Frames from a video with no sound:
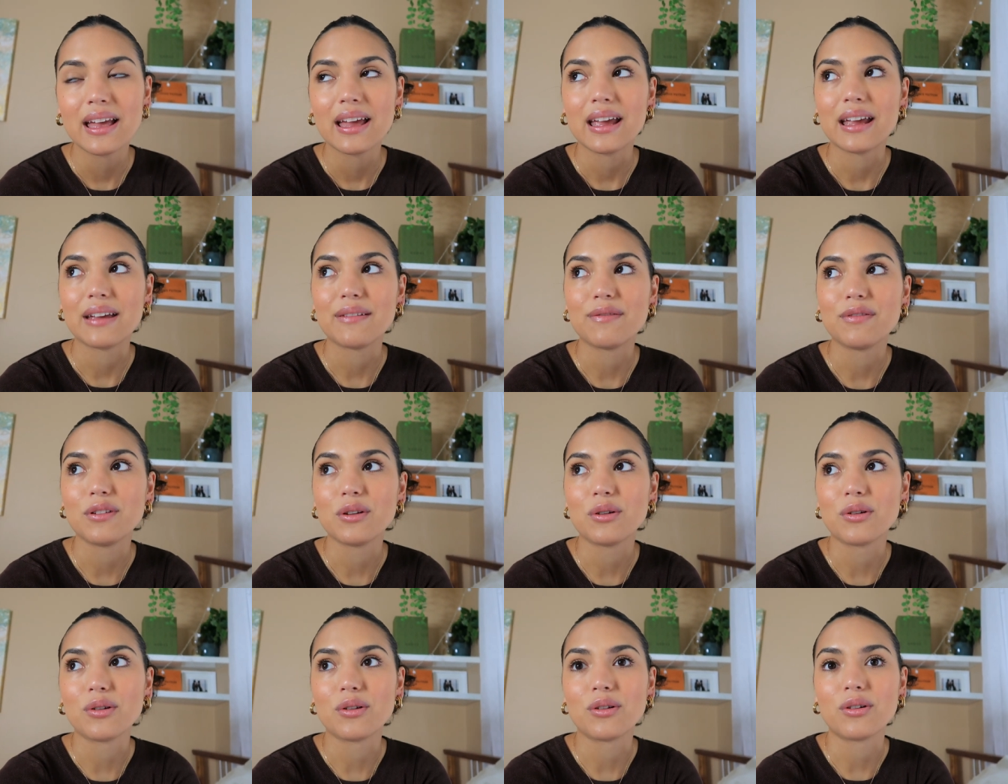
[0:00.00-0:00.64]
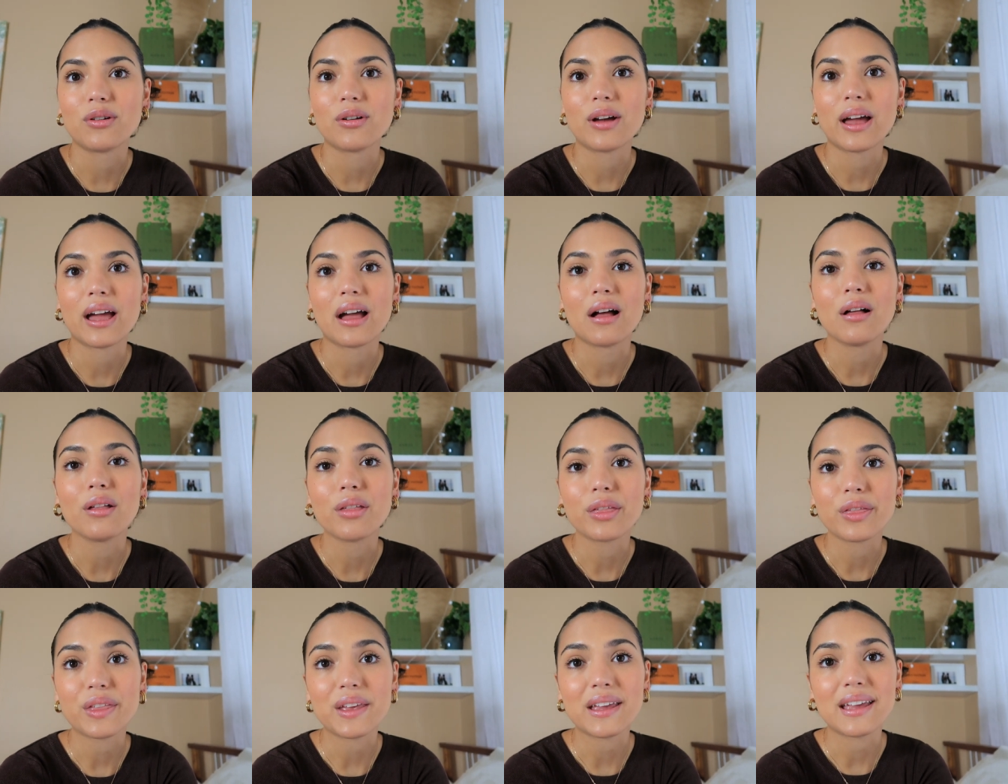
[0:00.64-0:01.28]
If you're
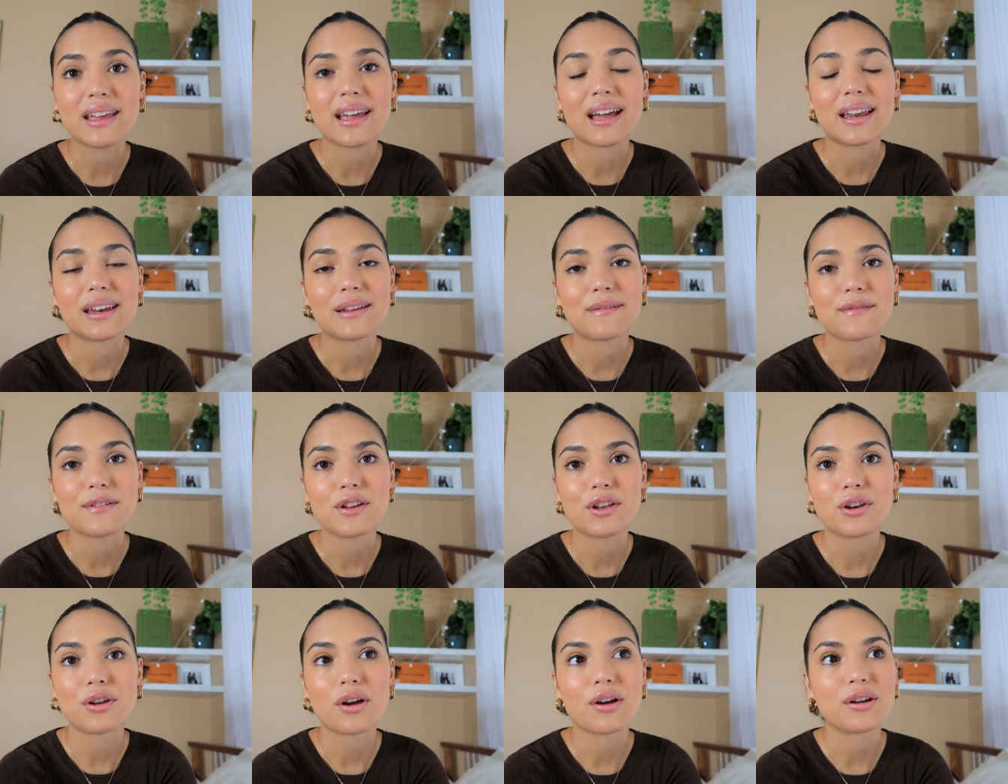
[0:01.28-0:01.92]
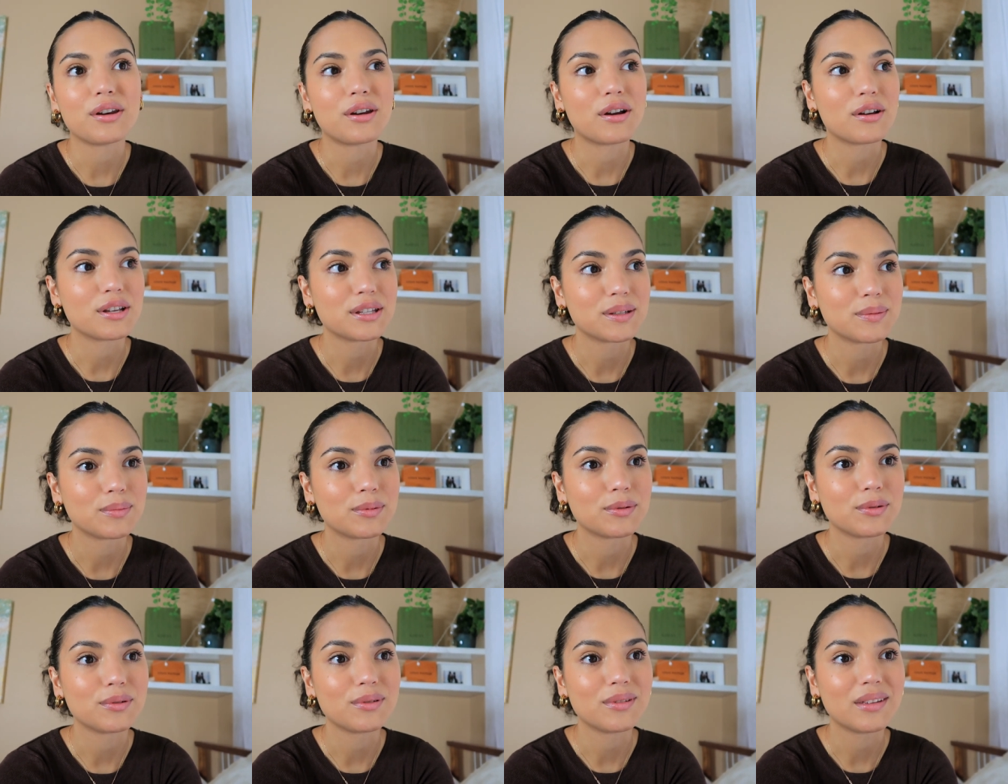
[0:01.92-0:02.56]
healthy and if you're not in
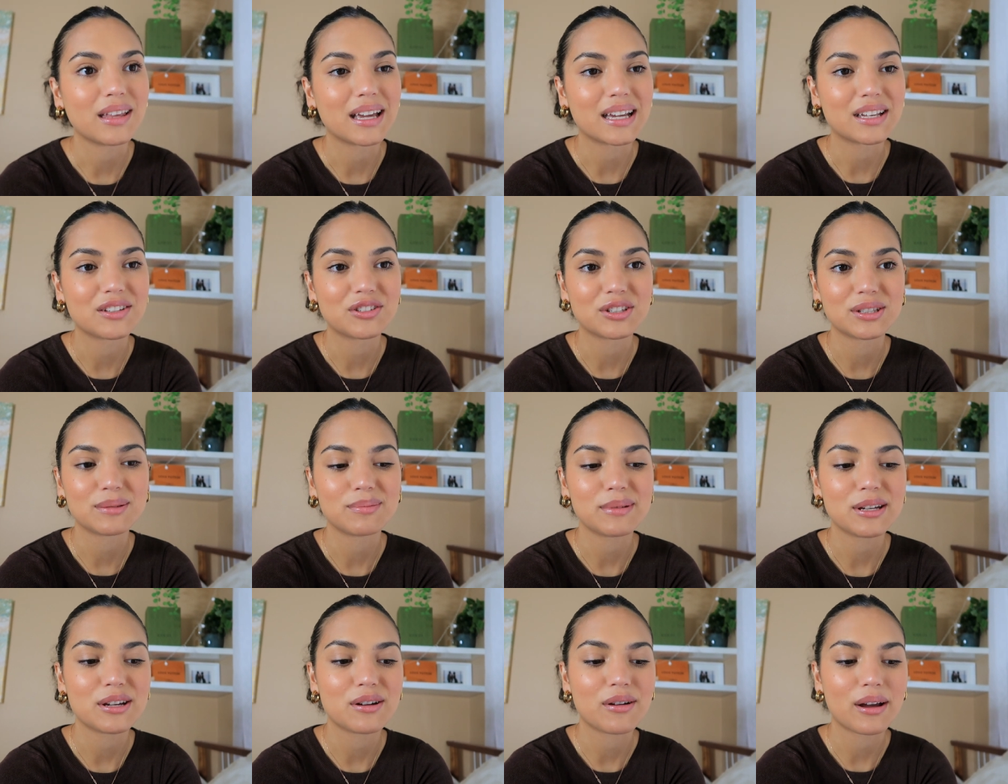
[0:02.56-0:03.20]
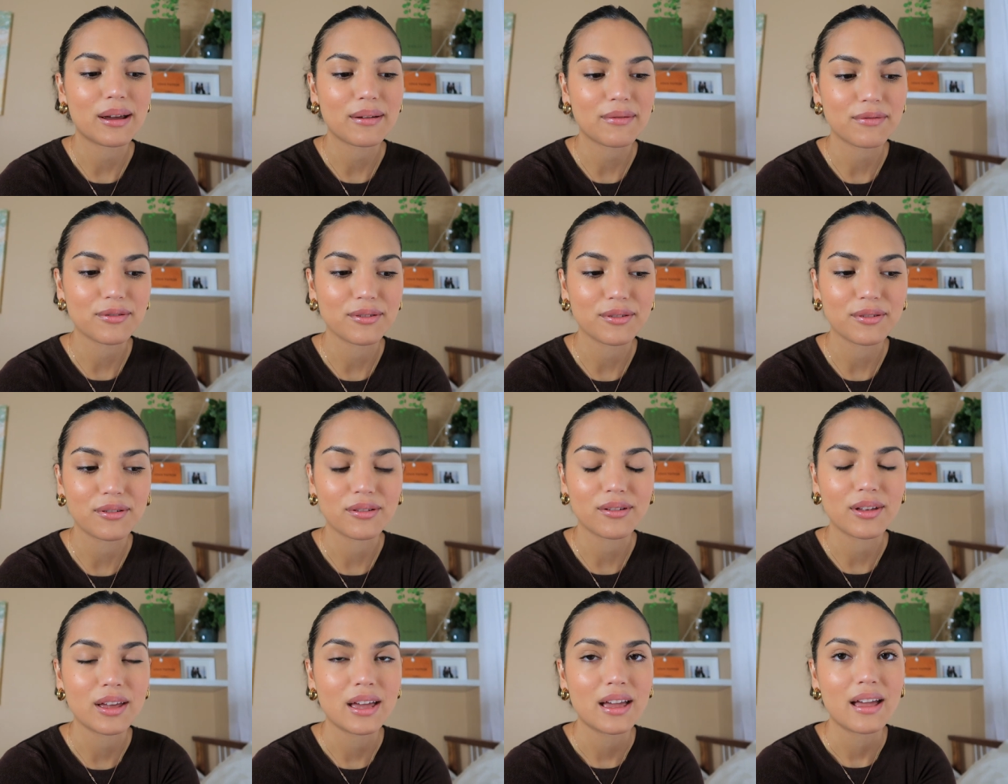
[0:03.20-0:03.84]
hospital, like just be
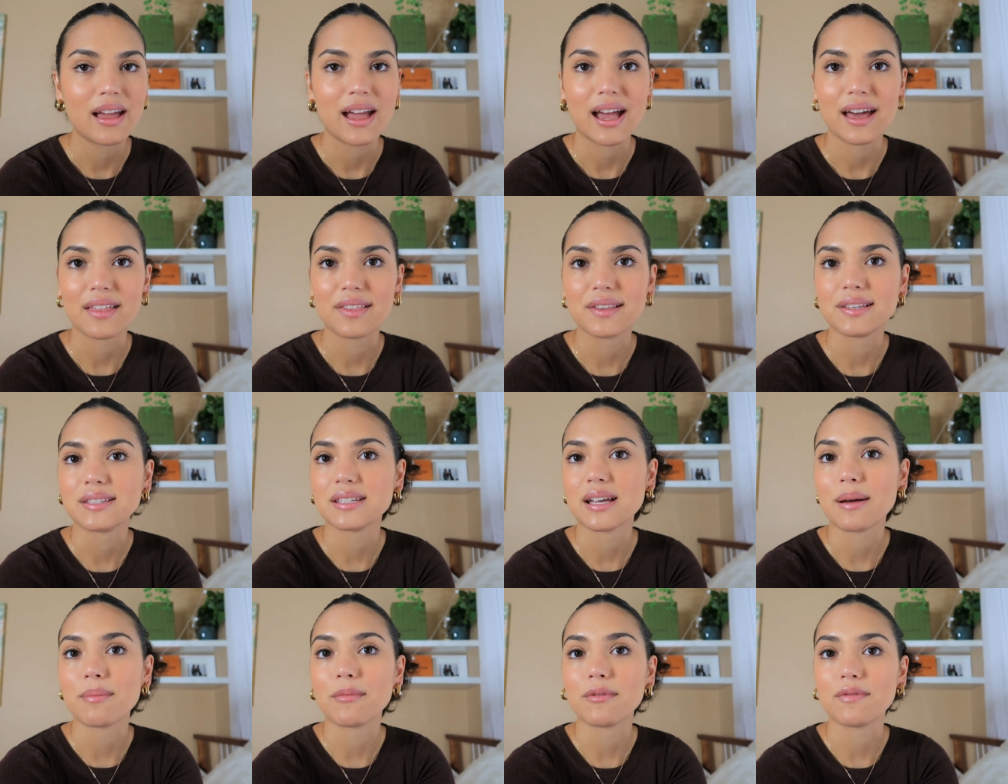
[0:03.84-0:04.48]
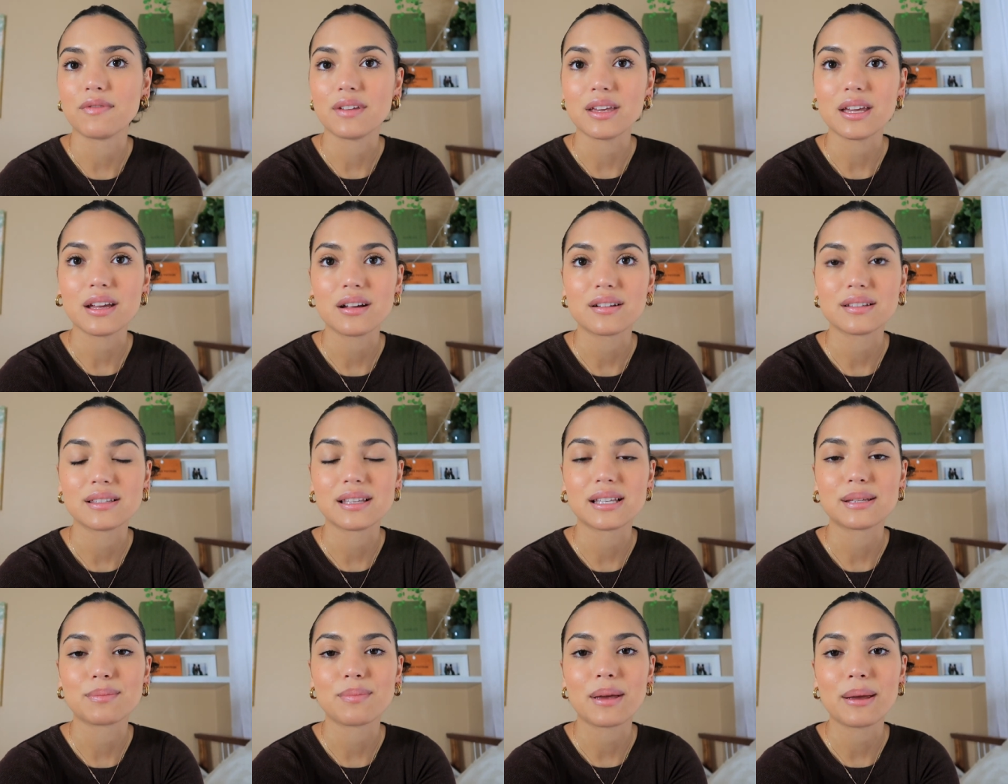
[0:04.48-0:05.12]
grateful at this time of year
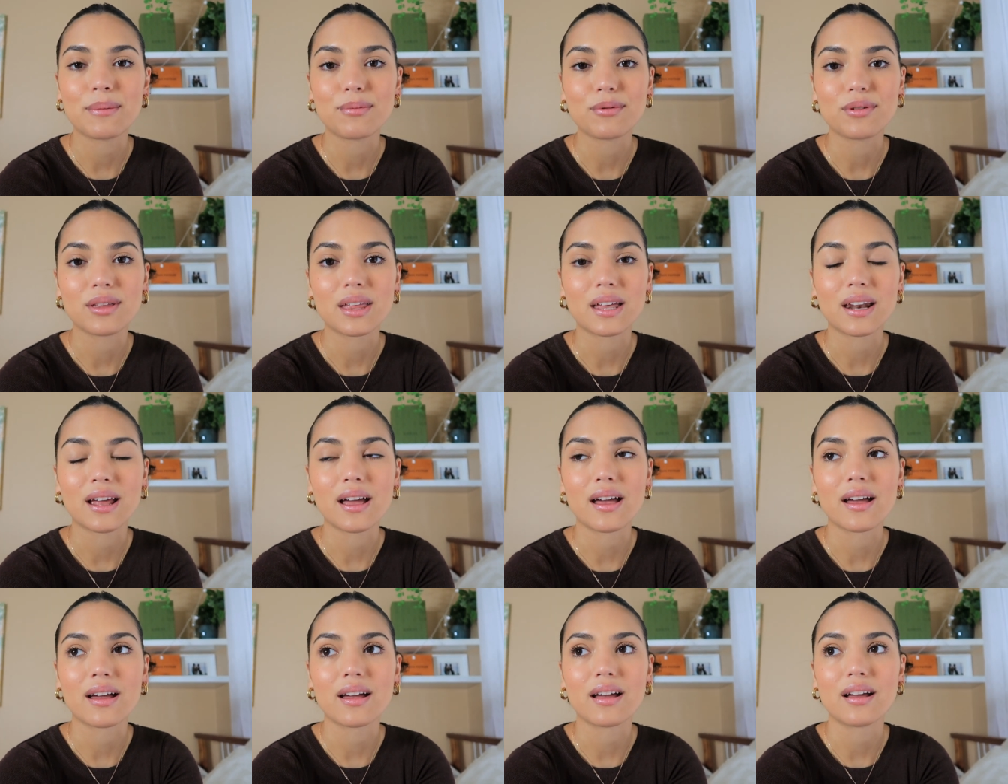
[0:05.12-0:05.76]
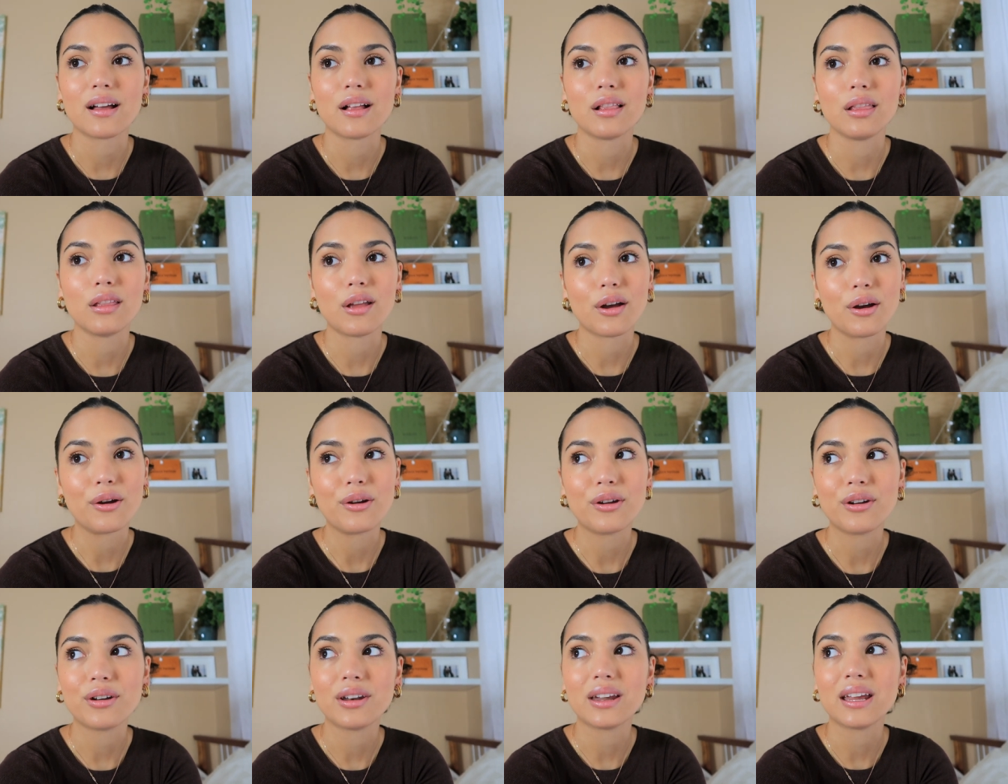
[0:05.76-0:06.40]
because there's people that are
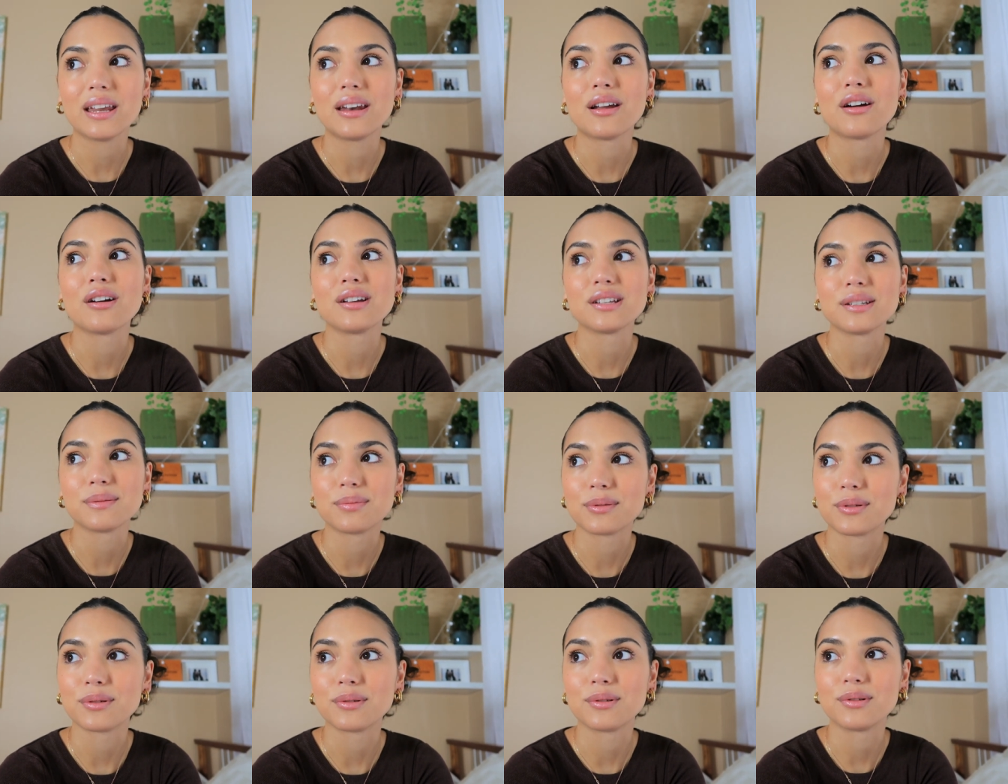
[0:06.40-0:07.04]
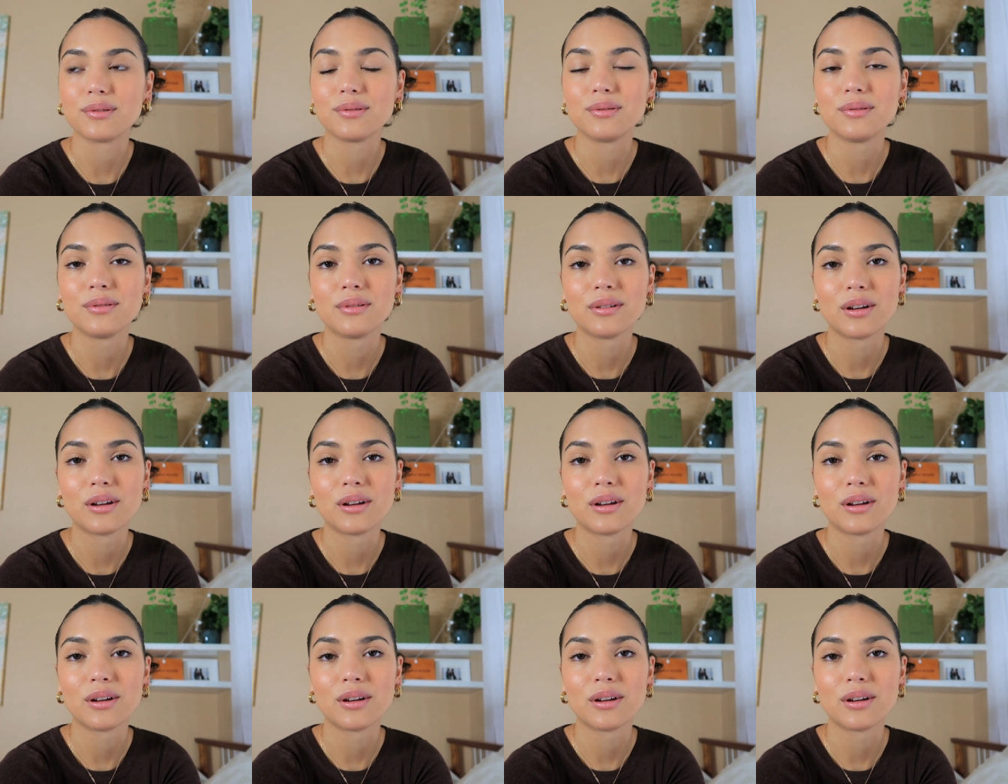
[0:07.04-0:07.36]
alone in hospital